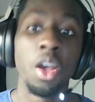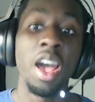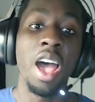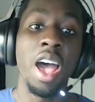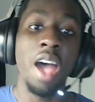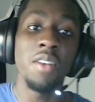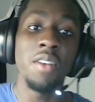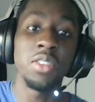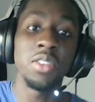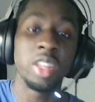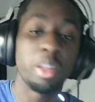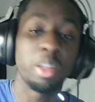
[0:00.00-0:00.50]

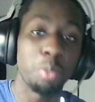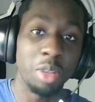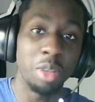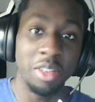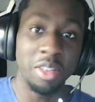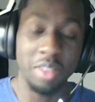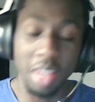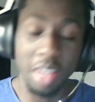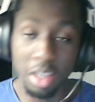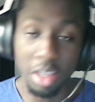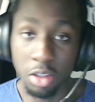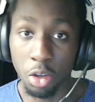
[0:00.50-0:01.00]
having to be
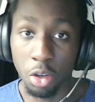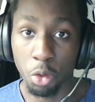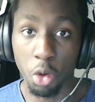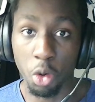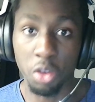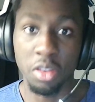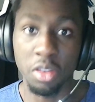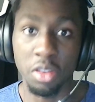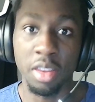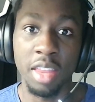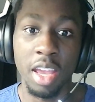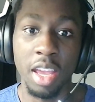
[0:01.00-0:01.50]
synced across
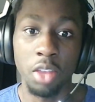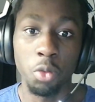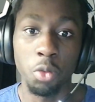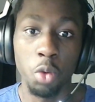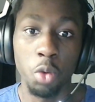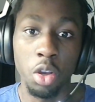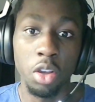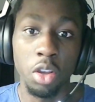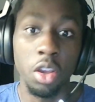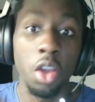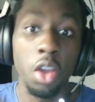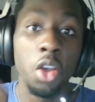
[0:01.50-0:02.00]
the
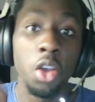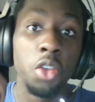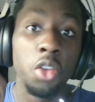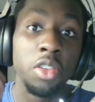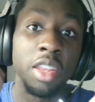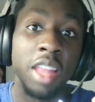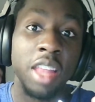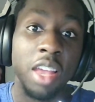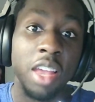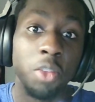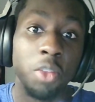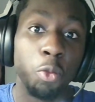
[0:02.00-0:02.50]
network so
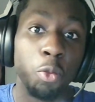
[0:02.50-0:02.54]
that when